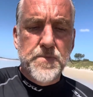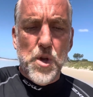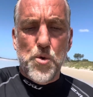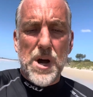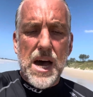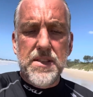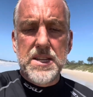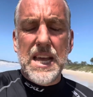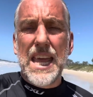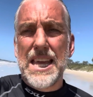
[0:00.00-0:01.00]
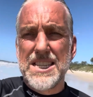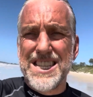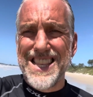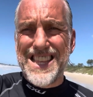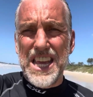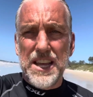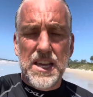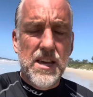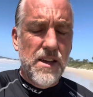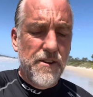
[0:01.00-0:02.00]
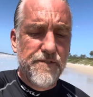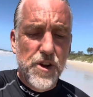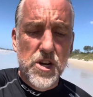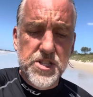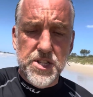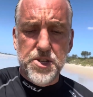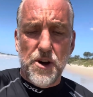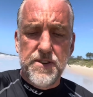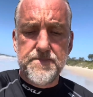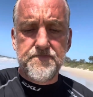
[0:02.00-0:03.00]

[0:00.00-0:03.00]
rather than taking synthetic versions of it.